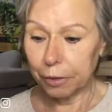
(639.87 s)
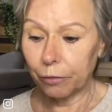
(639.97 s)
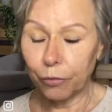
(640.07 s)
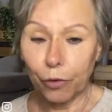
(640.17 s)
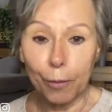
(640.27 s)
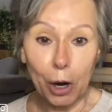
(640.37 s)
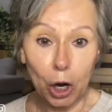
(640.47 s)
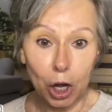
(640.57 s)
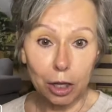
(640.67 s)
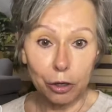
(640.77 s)
from our
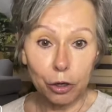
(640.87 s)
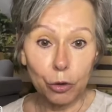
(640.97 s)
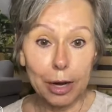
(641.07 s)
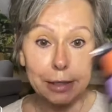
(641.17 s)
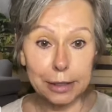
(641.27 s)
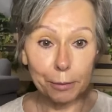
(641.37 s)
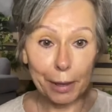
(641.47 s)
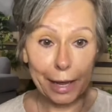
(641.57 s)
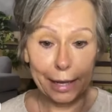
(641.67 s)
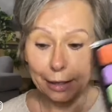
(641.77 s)
color correcting
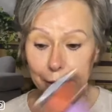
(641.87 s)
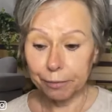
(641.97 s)
palette